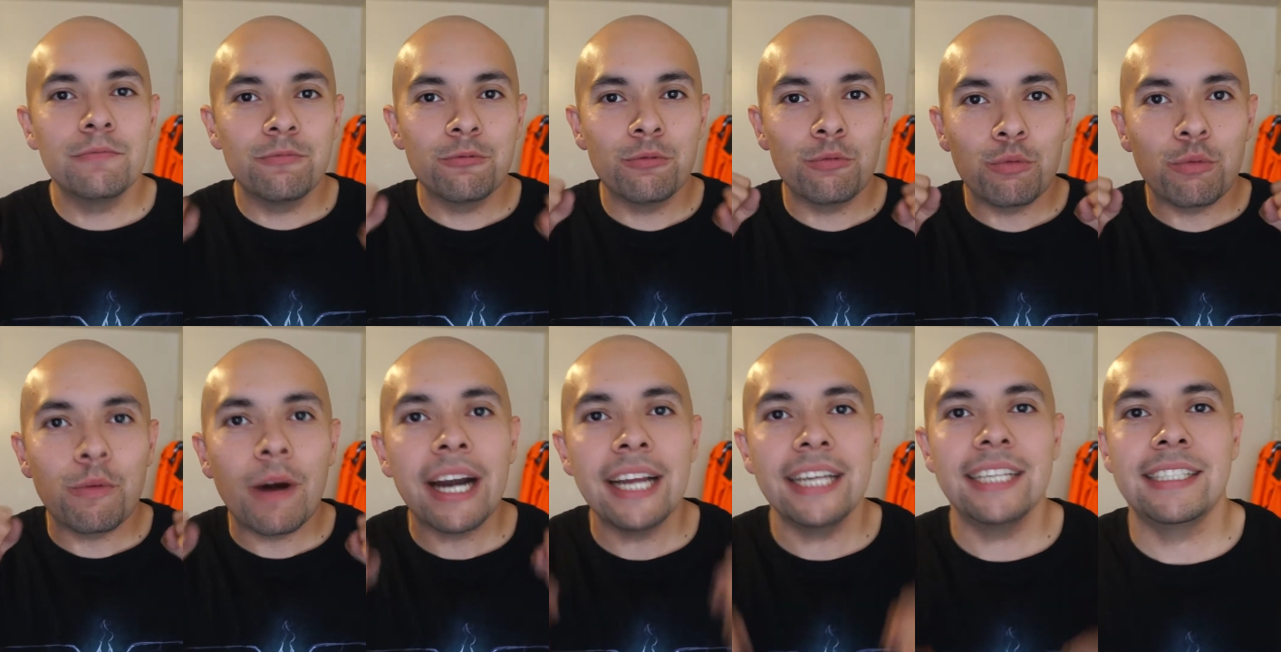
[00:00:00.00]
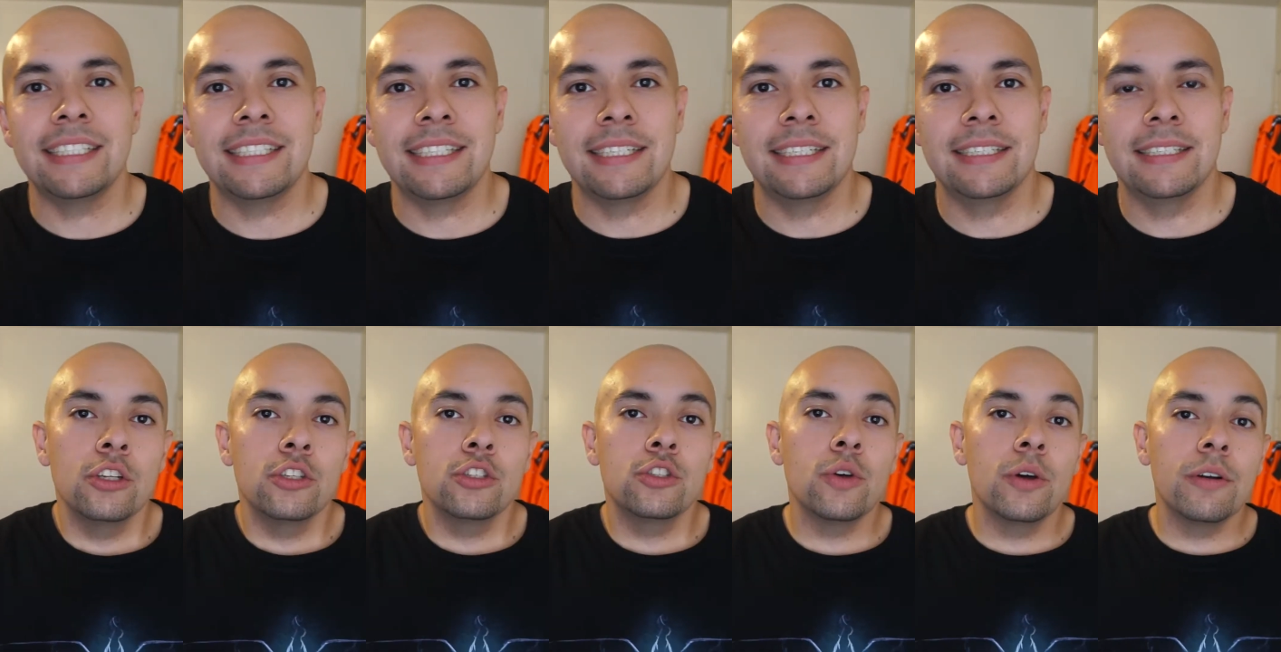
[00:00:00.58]
right.
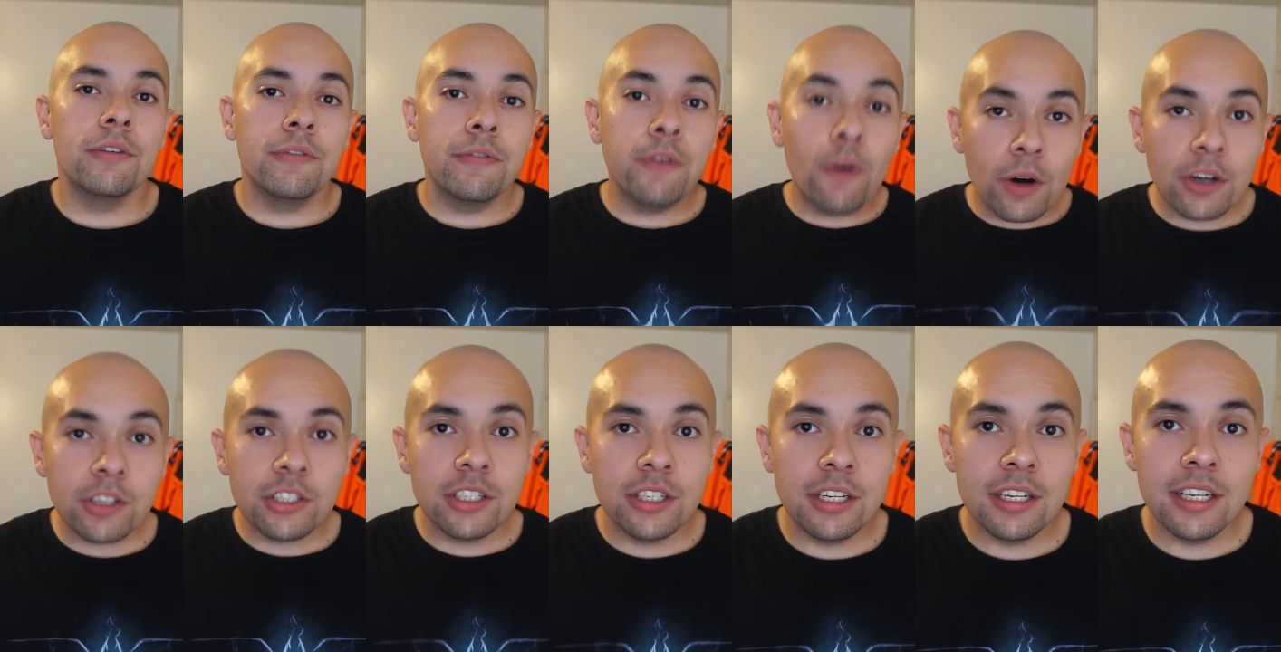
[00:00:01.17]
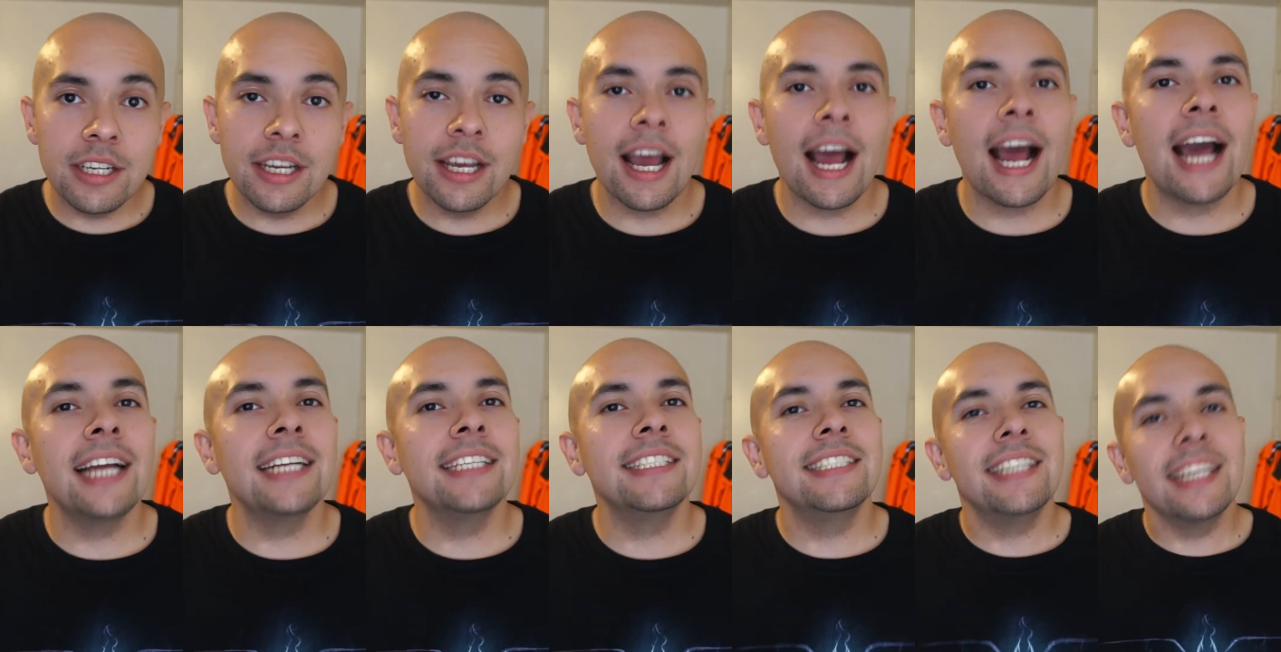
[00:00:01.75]
So unfortunately,
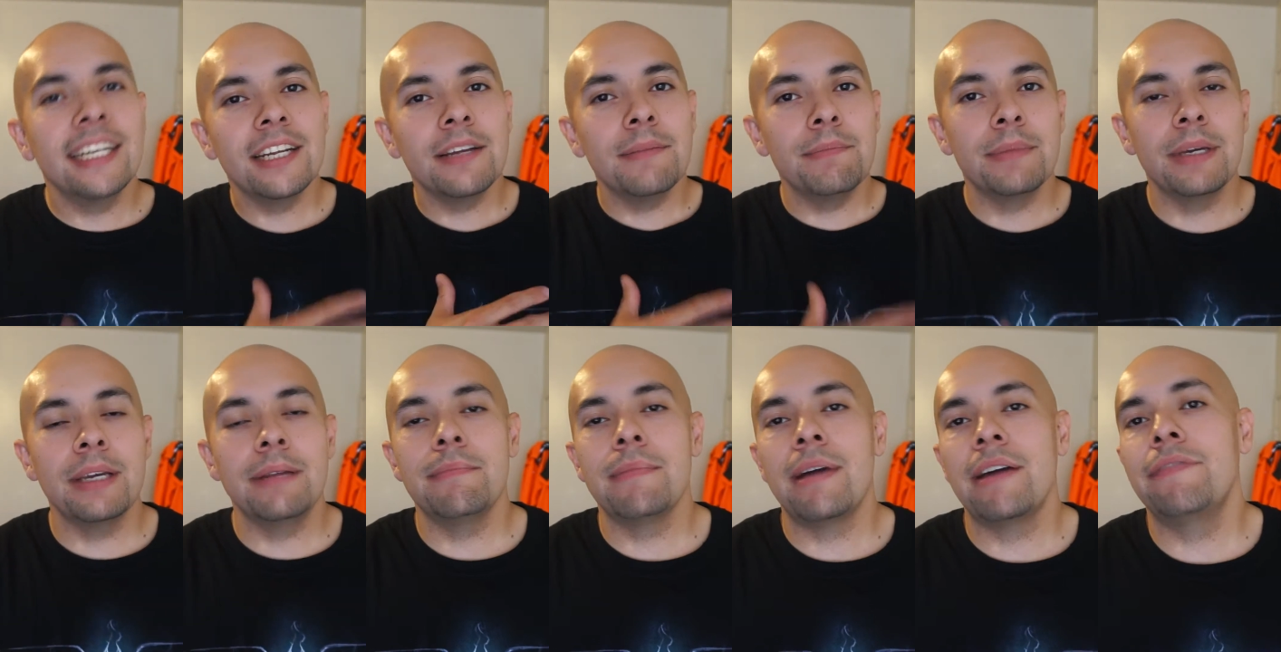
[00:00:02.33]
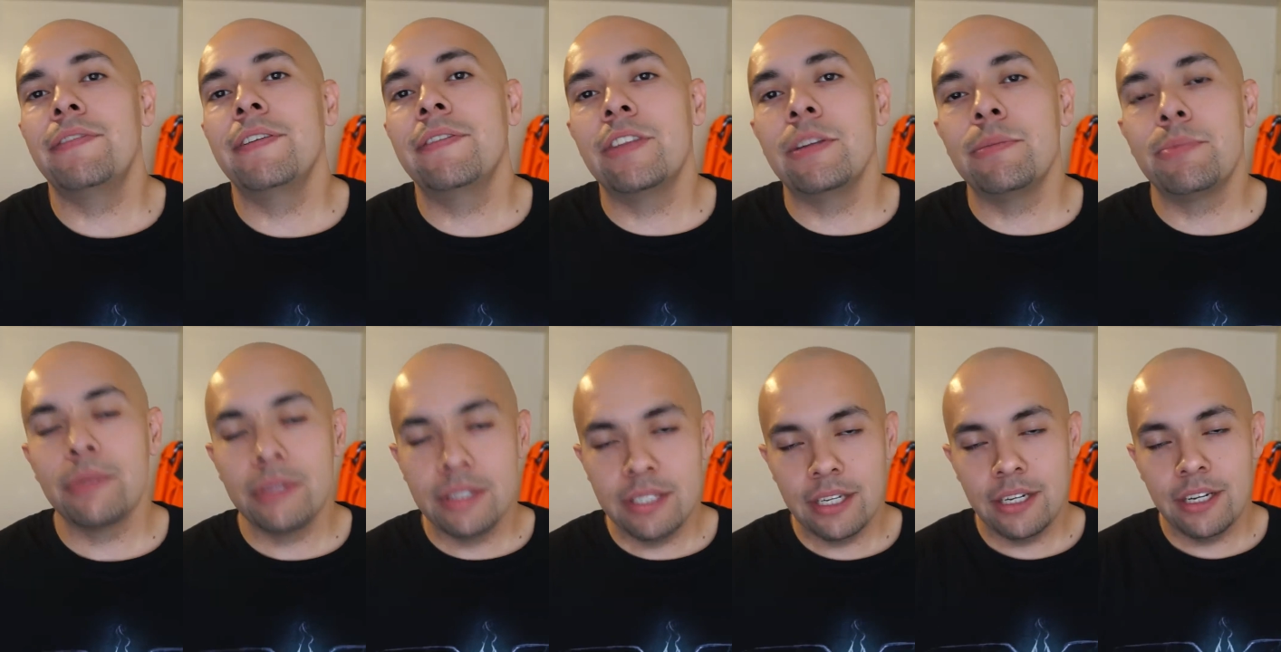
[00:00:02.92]
I didn't meet my
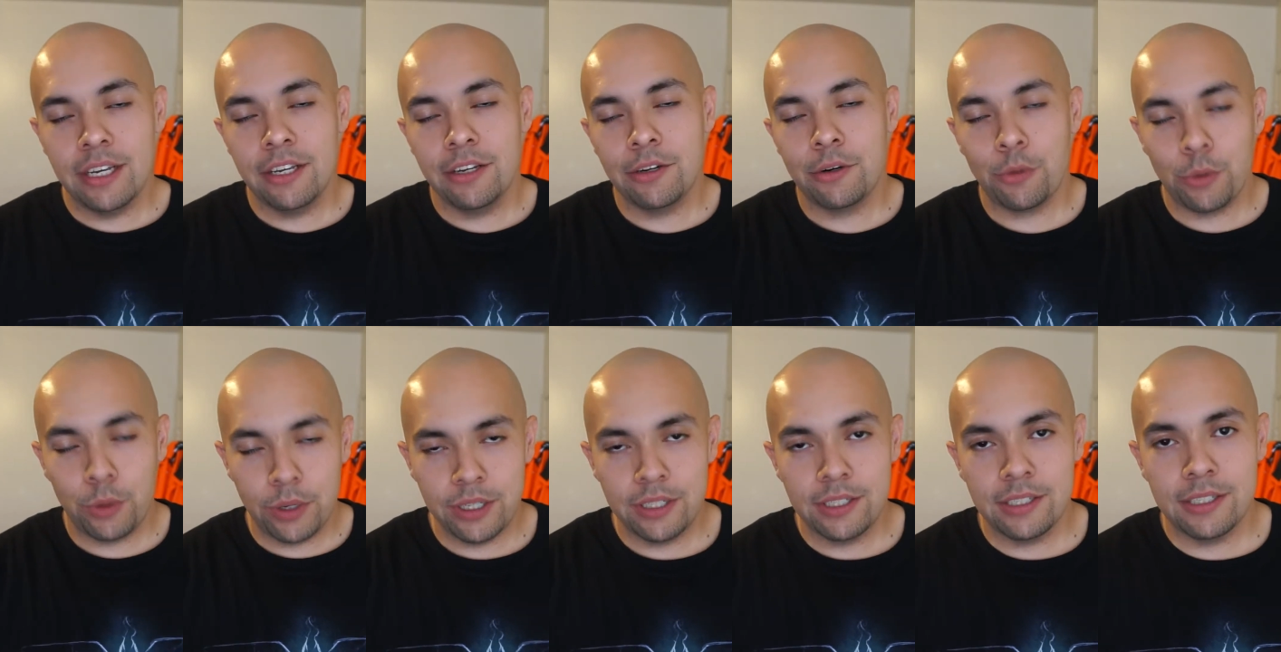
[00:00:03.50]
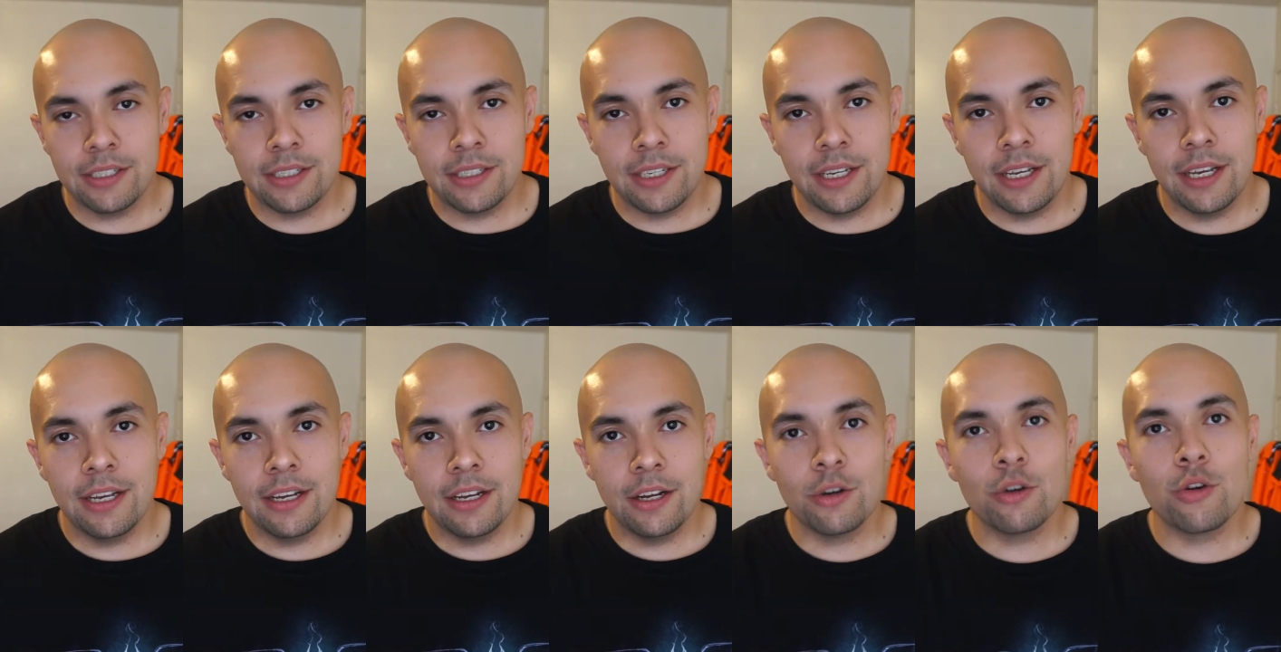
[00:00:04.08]
50% increase
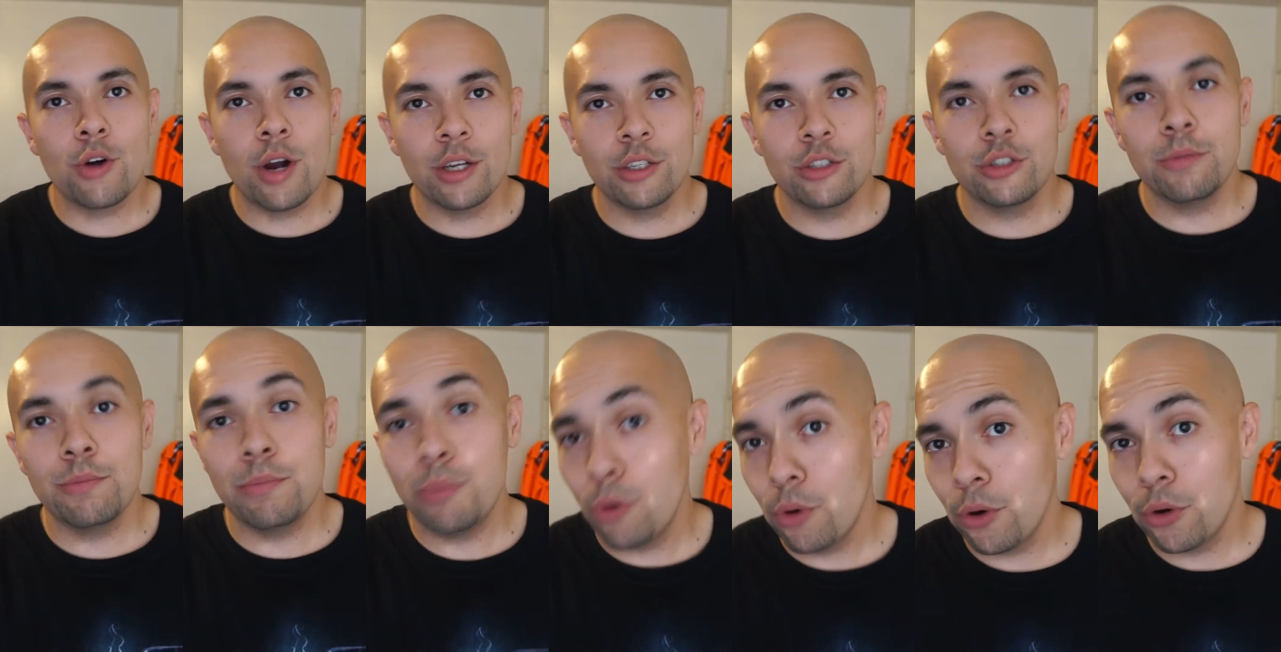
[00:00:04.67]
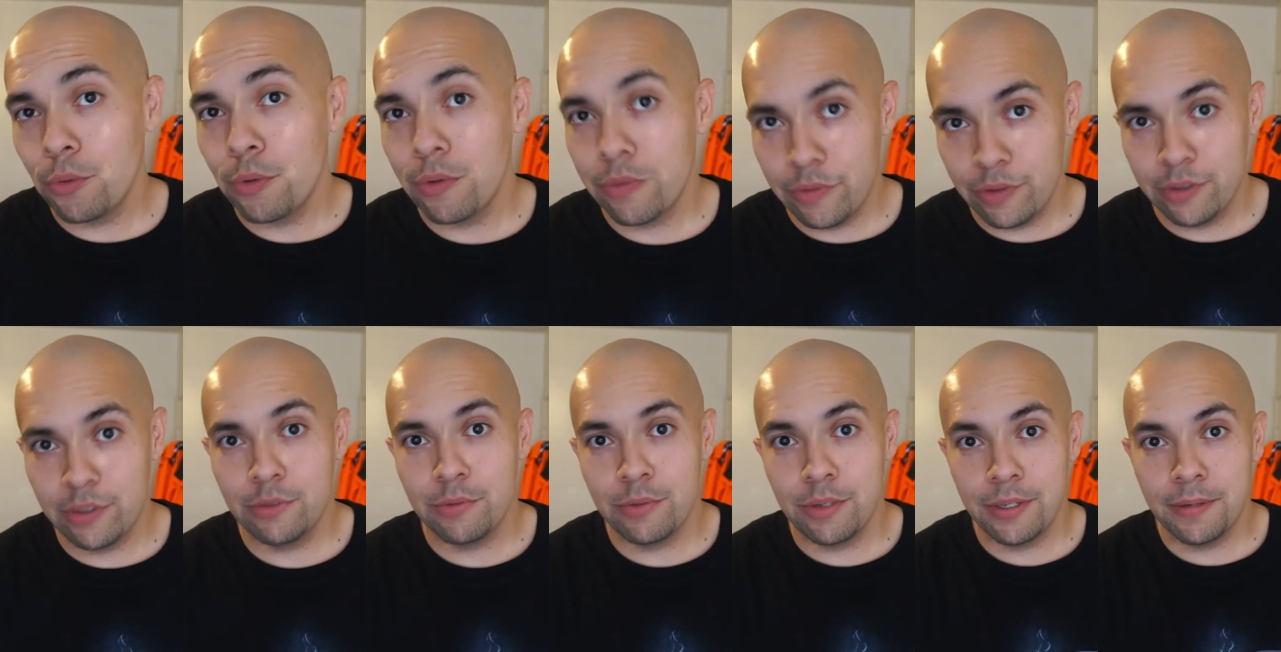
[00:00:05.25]
across the board with
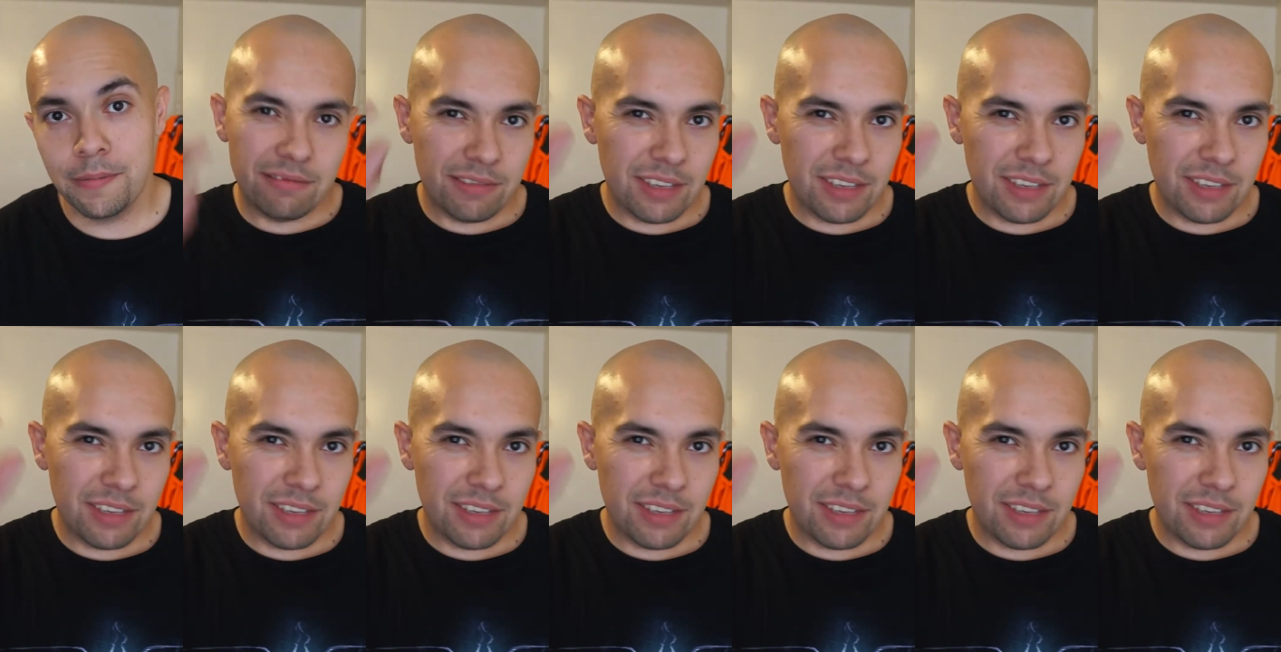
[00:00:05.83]
this one.